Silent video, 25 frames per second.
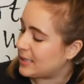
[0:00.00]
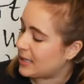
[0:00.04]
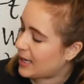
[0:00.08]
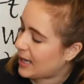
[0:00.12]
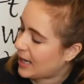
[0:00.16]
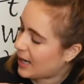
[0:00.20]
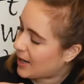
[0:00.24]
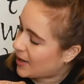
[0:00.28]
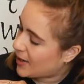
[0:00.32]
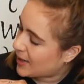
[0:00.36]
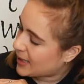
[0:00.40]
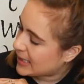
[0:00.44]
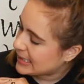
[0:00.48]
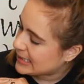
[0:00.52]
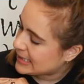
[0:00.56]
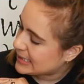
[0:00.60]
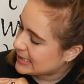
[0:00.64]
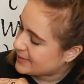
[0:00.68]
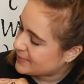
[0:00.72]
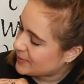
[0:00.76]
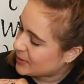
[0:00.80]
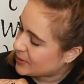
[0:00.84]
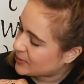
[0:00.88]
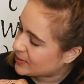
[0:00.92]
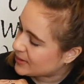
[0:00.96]
an
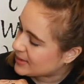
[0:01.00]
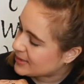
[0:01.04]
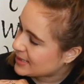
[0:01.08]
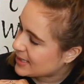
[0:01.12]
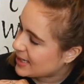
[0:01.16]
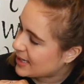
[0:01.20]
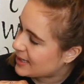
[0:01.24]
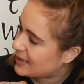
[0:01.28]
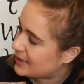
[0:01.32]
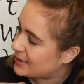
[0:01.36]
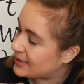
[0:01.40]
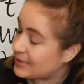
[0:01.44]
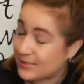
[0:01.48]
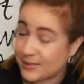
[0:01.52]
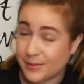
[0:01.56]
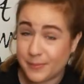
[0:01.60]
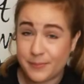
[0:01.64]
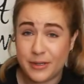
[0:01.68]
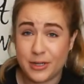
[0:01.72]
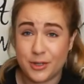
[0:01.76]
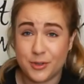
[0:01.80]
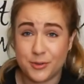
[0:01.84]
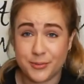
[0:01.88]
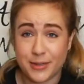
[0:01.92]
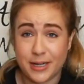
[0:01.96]
awesome horse. I think this would
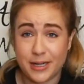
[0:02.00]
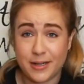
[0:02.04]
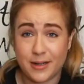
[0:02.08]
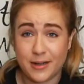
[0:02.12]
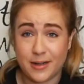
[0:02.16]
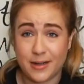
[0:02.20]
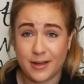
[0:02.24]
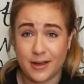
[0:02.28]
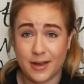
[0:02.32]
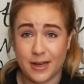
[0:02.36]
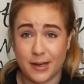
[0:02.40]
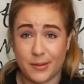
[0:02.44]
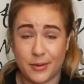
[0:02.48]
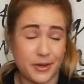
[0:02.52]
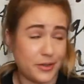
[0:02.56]
be great uh,